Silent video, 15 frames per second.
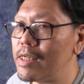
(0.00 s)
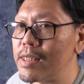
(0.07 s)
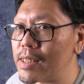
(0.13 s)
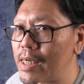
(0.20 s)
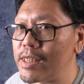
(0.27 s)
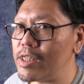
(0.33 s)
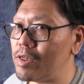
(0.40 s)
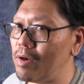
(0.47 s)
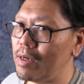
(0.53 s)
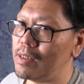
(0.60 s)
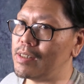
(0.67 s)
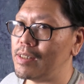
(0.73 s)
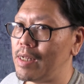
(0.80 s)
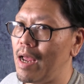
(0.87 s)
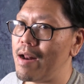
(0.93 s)
And just in case you don't
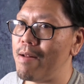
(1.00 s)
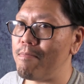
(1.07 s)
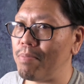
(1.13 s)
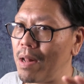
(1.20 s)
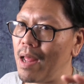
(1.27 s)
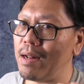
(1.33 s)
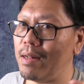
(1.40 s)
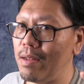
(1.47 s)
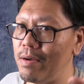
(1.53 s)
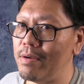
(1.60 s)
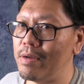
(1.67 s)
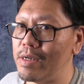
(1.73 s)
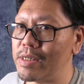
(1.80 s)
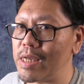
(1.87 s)
understand it, plant load